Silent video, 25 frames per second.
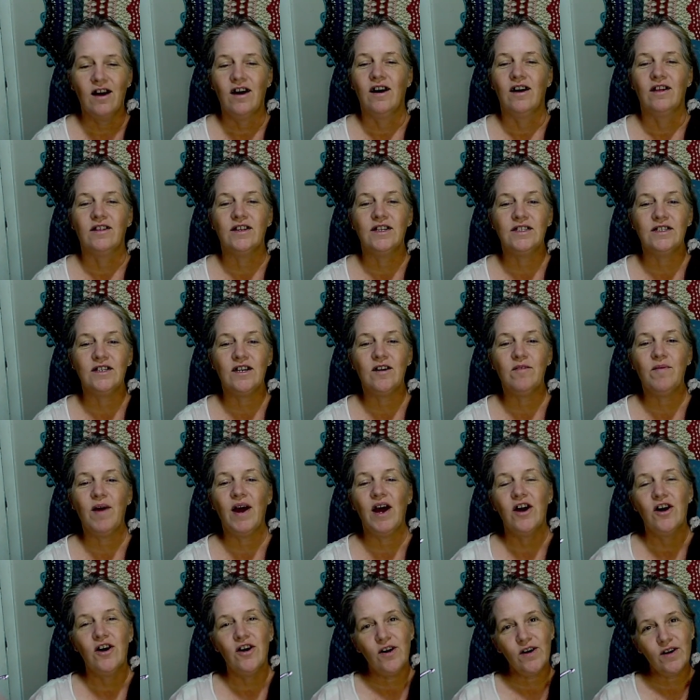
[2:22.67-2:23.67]
let's talk about
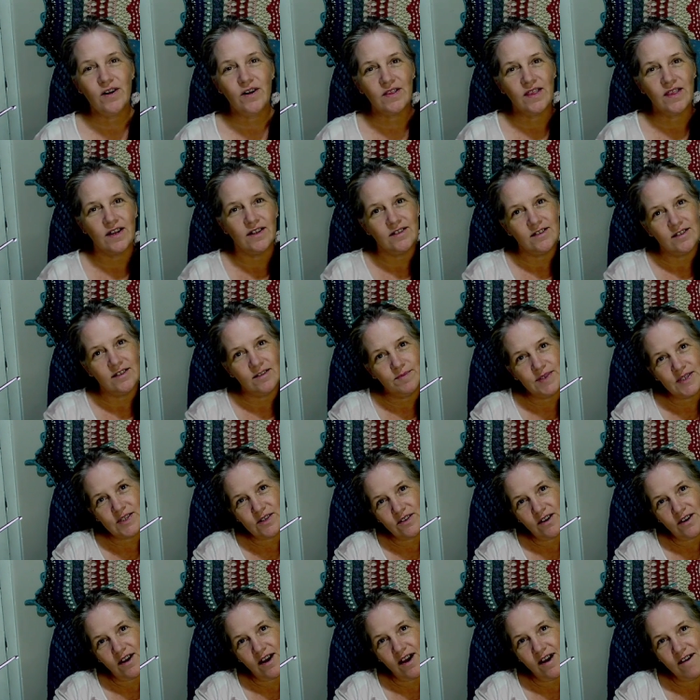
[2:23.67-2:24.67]
hook that
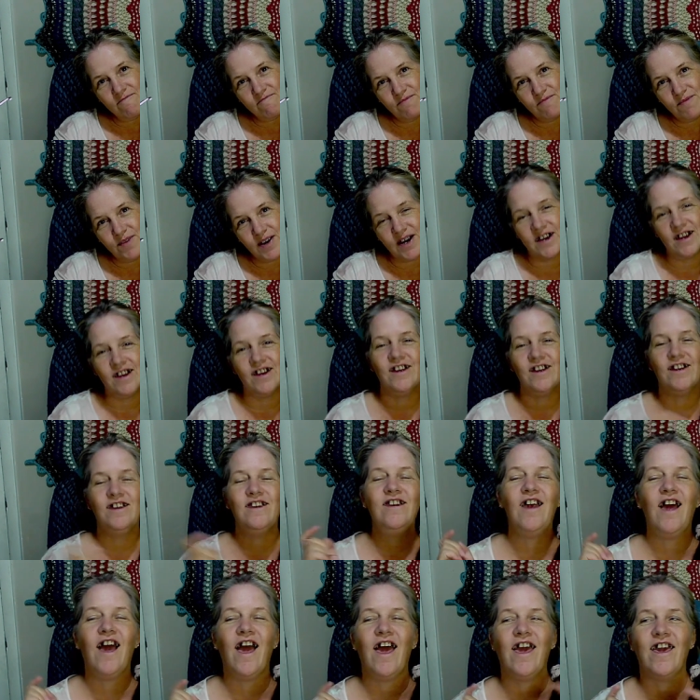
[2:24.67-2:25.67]
subscribe
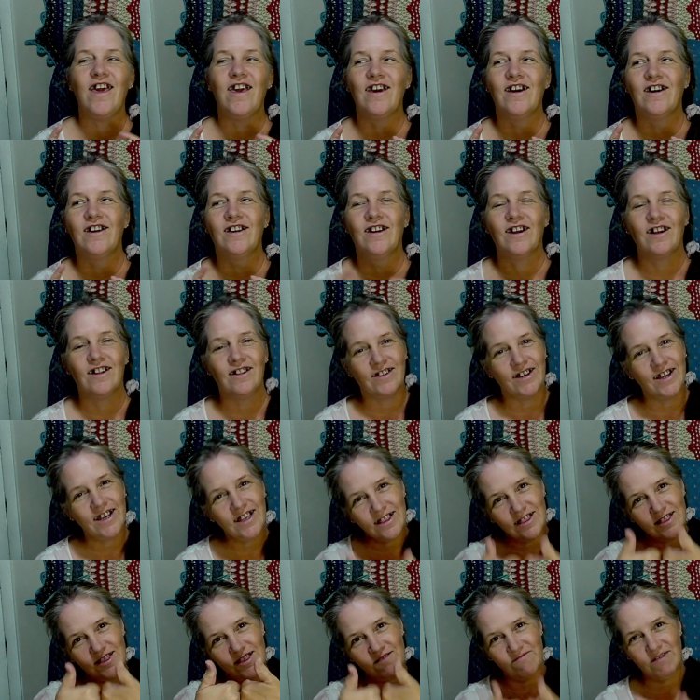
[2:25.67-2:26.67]
button and
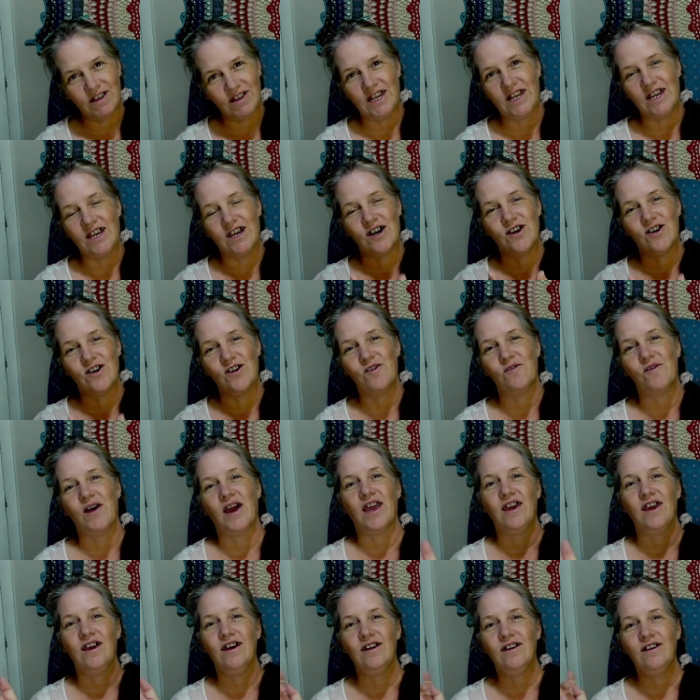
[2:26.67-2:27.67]
like the video
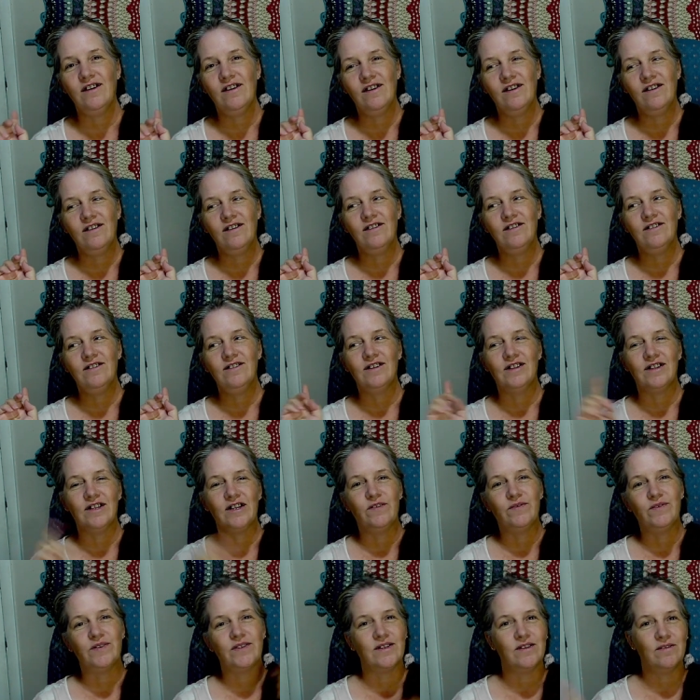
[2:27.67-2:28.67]
and
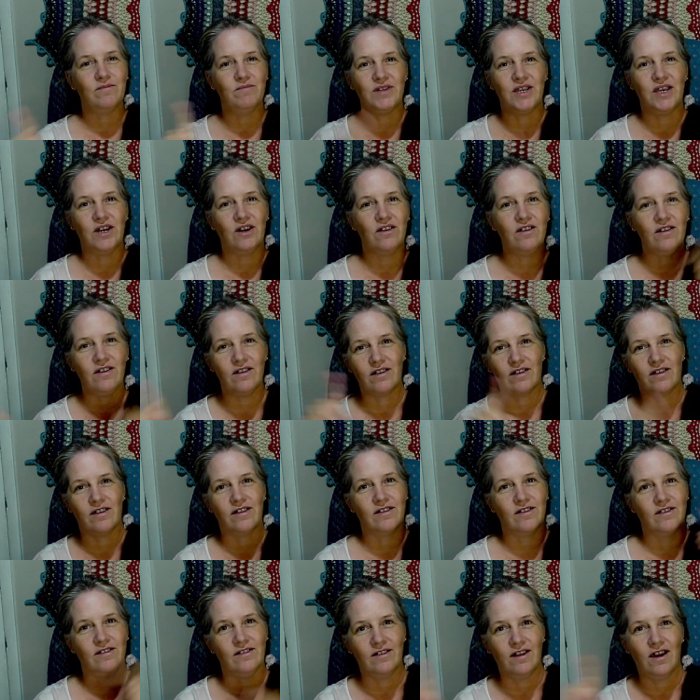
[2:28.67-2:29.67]
leave some
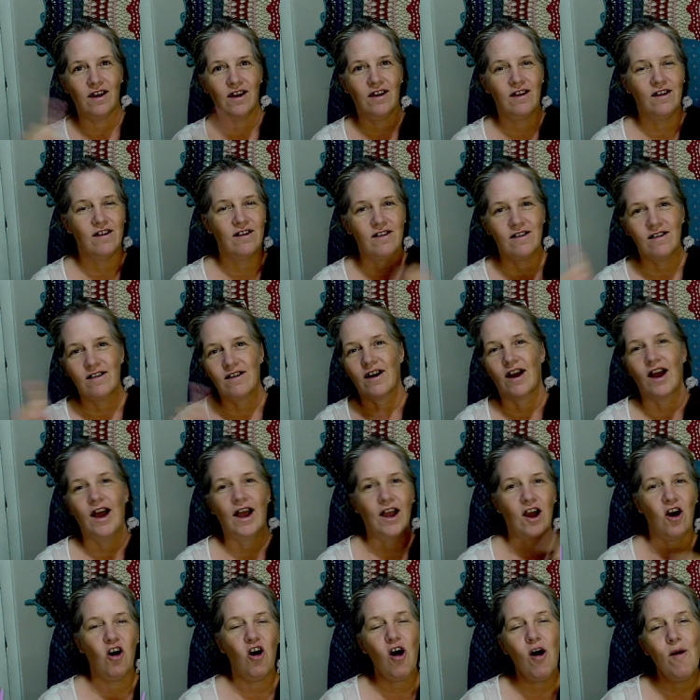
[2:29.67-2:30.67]
yarn, a
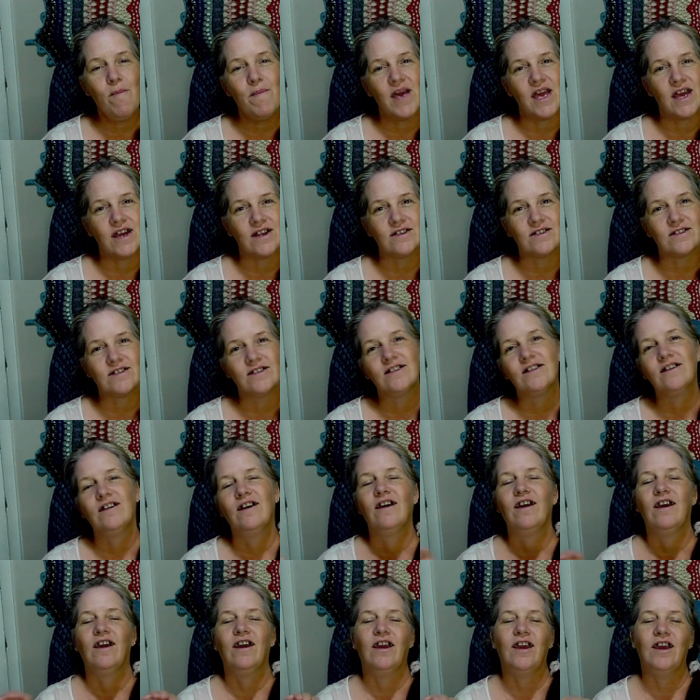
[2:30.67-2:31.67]
comment
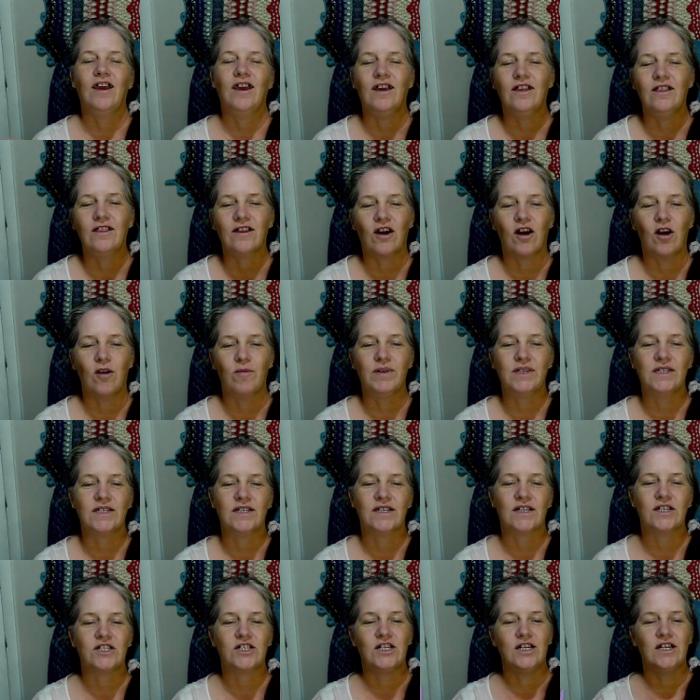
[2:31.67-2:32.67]
in the comment
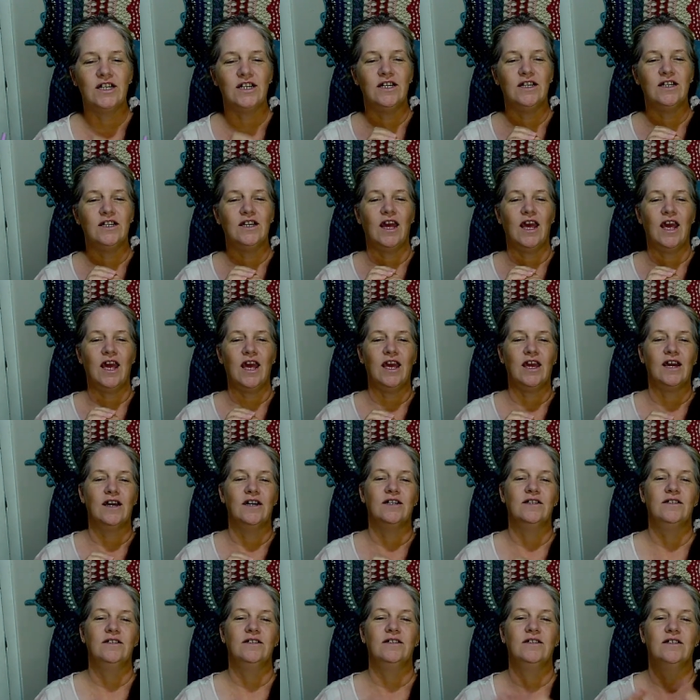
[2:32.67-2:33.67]
section
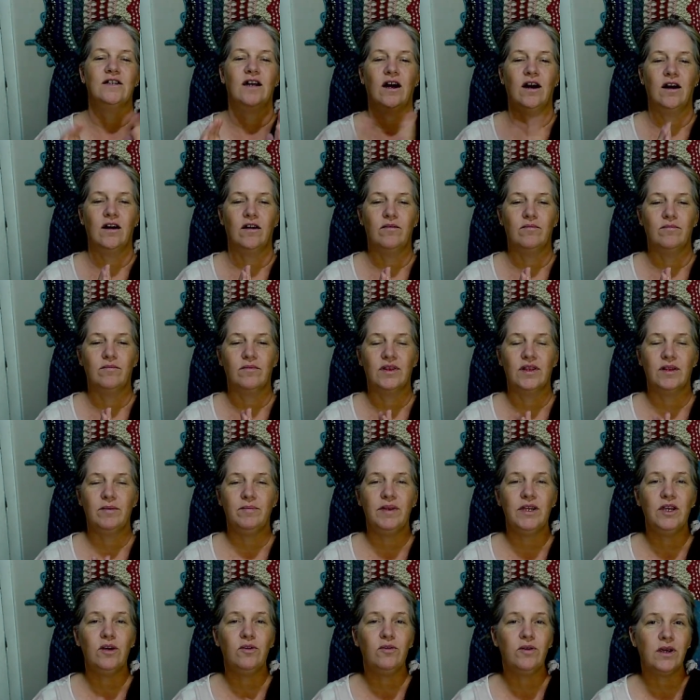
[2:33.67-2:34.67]
and um, let me
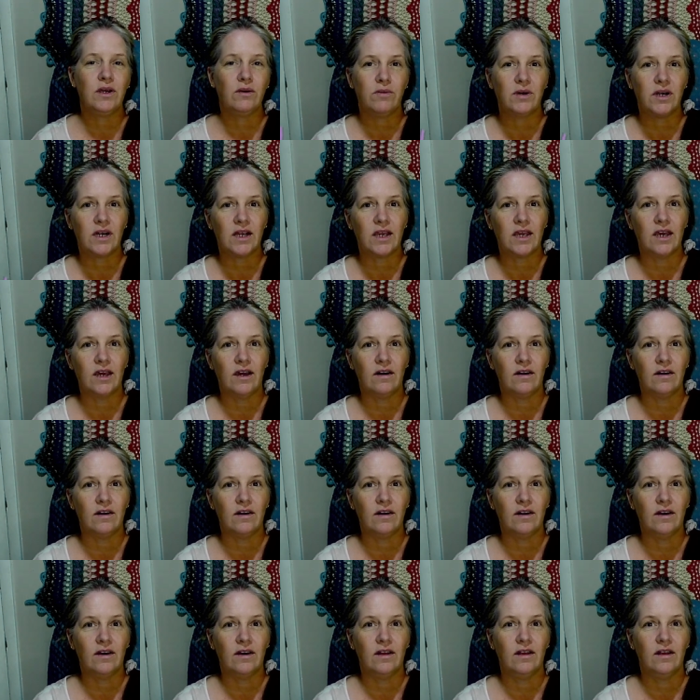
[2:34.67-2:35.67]
know what you're working
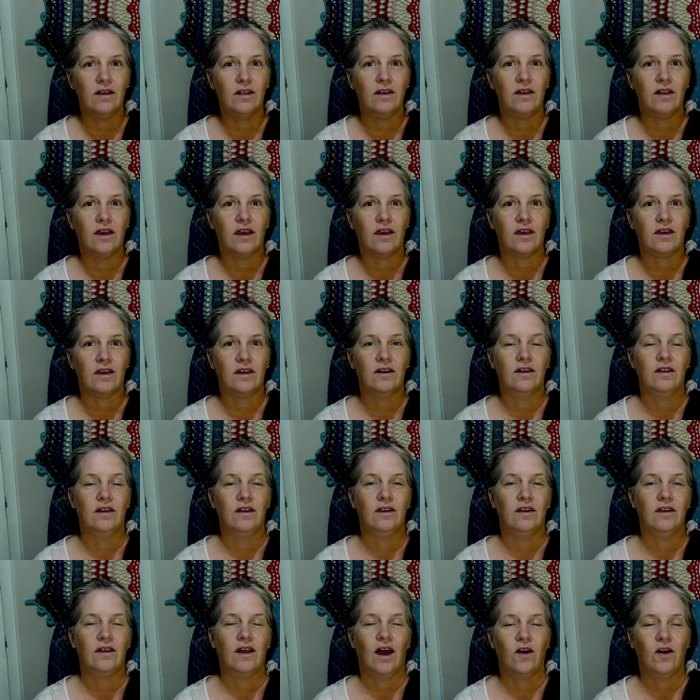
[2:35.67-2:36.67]
on
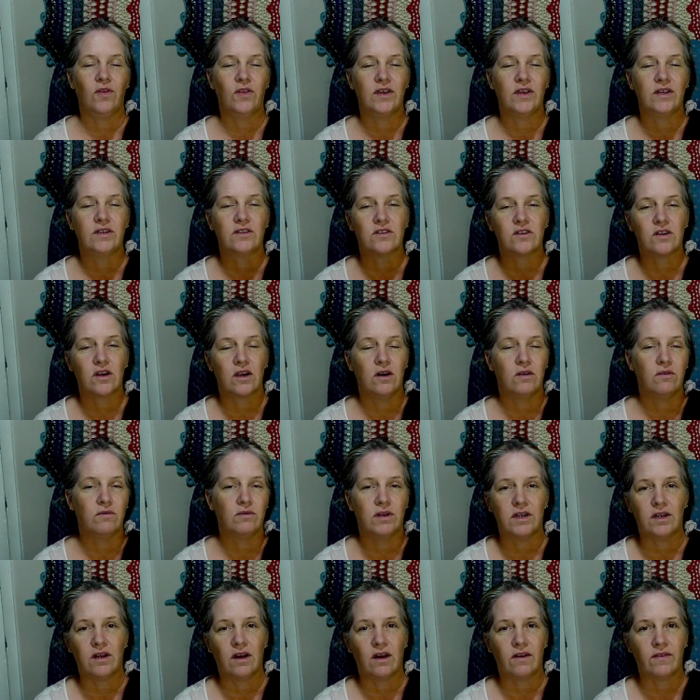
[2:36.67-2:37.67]
and how things are
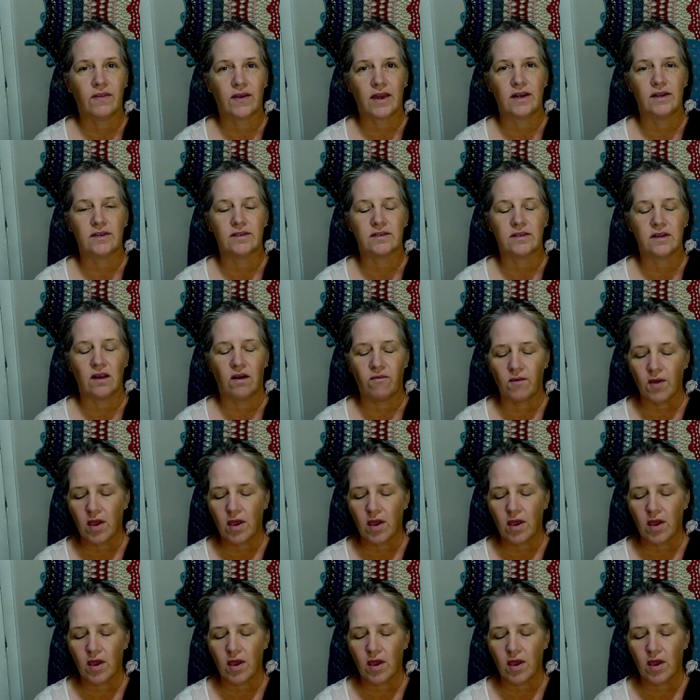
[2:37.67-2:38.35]
going, all that kind of stuff.